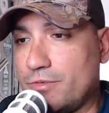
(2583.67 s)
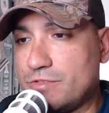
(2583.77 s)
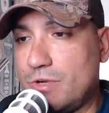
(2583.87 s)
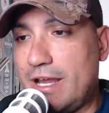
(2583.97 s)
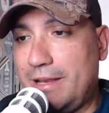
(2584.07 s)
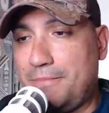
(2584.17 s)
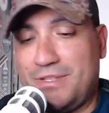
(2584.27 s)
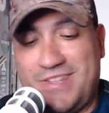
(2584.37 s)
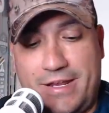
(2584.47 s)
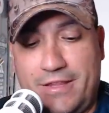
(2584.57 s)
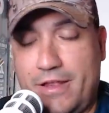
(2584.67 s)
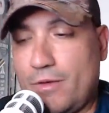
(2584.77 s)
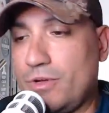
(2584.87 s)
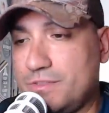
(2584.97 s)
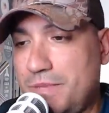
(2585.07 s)
The reason why I didn't put that in
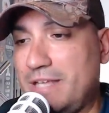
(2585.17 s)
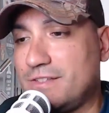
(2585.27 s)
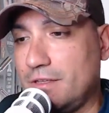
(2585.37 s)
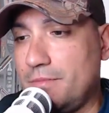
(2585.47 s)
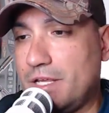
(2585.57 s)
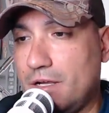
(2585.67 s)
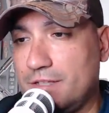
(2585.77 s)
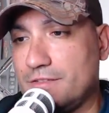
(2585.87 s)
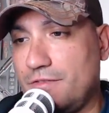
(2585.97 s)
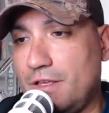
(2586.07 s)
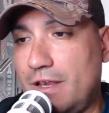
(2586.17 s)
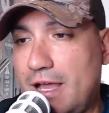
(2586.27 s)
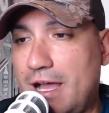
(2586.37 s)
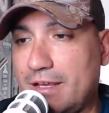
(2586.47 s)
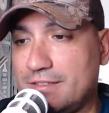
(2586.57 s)
there was basically because of the
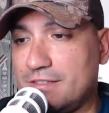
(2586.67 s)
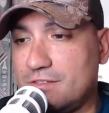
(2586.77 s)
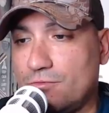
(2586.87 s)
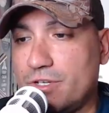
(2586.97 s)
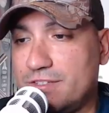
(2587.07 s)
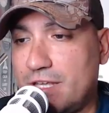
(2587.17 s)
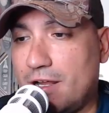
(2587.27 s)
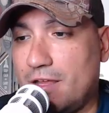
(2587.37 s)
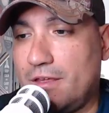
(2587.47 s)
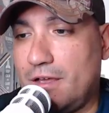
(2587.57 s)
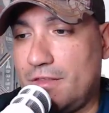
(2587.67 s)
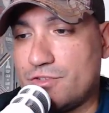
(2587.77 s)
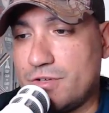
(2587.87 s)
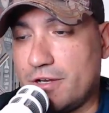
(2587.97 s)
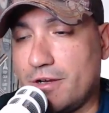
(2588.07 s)
non-existent reset on the
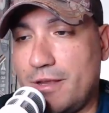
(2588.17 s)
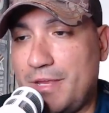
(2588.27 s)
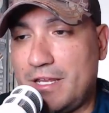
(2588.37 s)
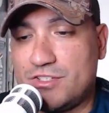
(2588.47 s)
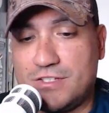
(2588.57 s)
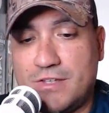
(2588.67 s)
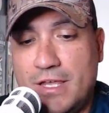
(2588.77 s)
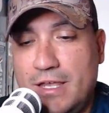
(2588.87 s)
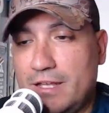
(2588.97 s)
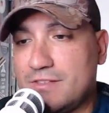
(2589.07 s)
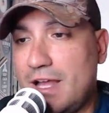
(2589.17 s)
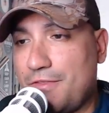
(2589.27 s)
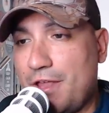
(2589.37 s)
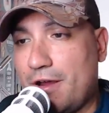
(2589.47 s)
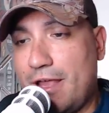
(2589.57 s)
trigger. I mean, it's
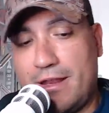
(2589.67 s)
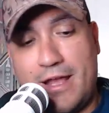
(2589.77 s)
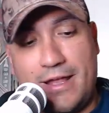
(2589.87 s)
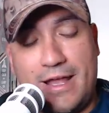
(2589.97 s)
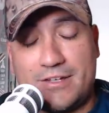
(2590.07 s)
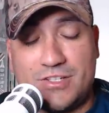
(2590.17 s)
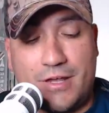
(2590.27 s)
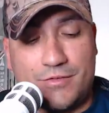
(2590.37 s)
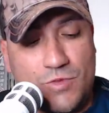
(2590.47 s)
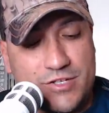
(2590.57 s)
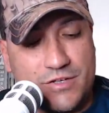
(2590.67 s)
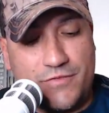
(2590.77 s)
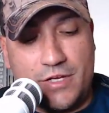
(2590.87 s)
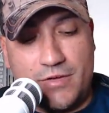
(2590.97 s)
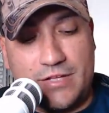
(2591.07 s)
not there. And I was watching a
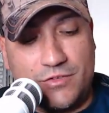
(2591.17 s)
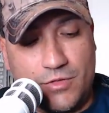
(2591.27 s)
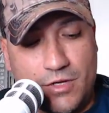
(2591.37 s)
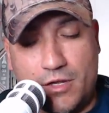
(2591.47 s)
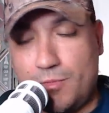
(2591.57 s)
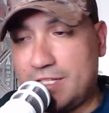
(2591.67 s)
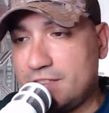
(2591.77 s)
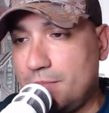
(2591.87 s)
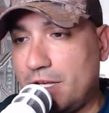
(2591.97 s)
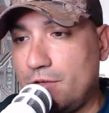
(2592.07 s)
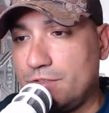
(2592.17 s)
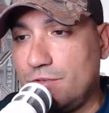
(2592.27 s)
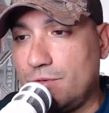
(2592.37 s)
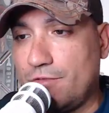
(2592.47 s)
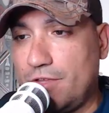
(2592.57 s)
video not too long ago by somebody who was
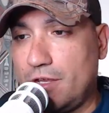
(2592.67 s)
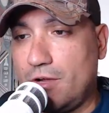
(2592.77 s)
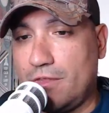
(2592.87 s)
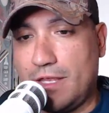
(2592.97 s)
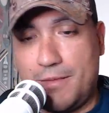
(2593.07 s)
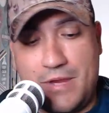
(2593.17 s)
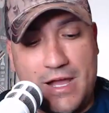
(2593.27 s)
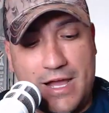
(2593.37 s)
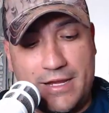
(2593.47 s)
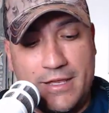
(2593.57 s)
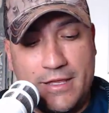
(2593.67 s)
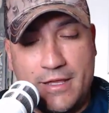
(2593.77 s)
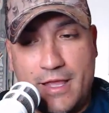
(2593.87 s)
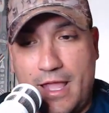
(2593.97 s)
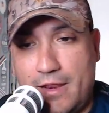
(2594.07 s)
doing a video on the M9,
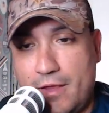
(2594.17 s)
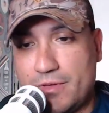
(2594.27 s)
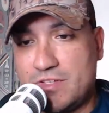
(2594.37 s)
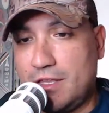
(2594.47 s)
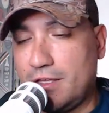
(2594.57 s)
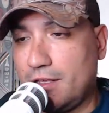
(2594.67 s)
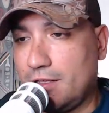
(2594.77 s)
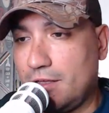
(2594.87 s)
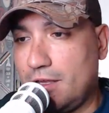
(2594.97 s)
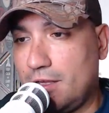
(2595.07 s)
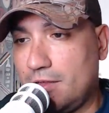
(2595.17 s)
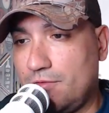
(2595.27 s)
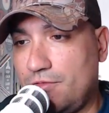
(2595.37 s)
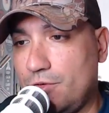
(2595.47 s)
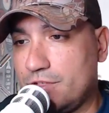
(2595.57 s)
and they were telling
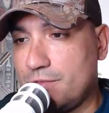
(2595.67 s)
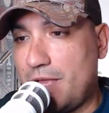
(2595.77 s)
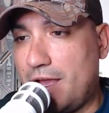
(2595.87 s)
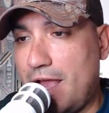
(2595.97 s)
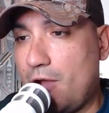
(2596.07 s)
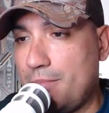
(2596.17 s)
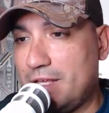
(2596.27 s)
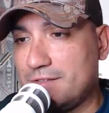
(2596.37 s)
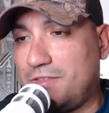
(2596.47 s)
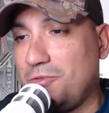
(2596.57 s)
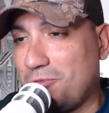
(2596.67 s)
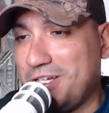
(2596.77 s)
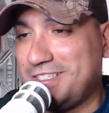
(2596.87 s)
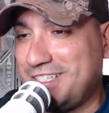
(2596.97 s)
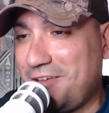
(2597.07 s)
the viewers about how amazing the
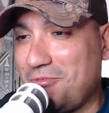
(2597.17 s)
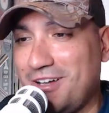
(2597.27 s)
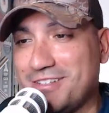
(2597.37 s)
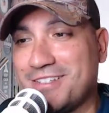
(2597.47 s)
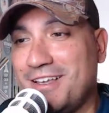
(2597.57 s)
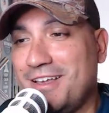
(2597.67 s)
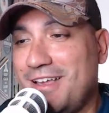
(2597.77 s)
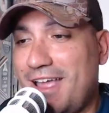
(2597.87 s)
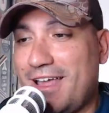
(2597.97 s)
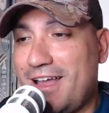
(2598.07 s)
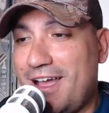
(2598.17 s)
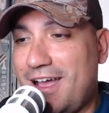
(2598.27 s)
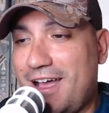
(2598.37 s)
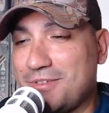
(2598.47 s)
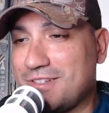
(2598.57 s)
reset was. And
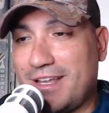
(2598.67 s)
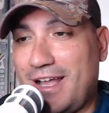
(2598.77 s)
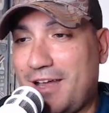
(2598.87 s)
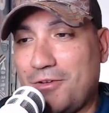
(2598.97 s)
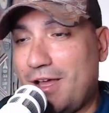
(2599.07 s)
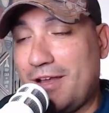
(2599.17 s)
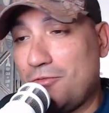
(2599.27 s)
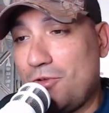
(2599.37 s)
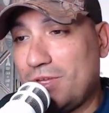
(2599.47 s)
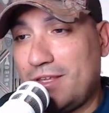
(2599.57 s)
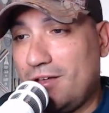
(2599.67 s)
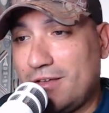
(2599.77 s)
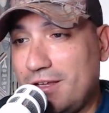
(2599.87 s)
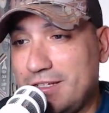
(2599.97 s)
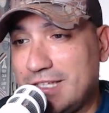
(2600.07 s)
I was like, I don't know what the hell
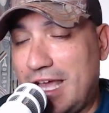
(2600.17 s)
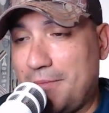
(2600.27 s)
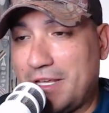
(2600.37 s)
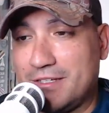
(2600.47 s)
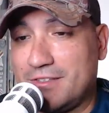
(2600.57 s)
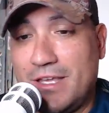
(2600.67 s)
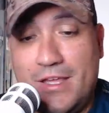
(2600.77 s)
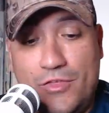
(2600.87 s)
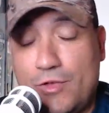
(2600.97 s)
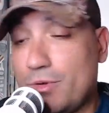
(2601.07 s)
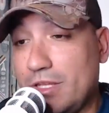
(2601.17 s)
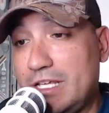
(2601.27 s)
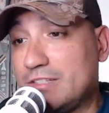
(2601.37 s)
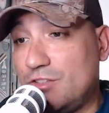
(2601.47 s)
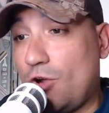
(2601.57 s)
gun he's got, because there really
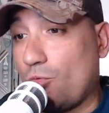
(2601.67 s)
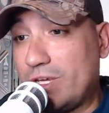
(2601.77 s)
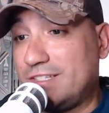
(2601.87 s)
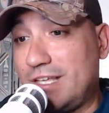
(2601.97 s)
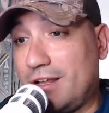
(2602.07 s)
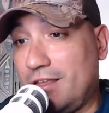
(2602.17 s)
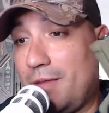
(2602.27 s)
is no reset on it.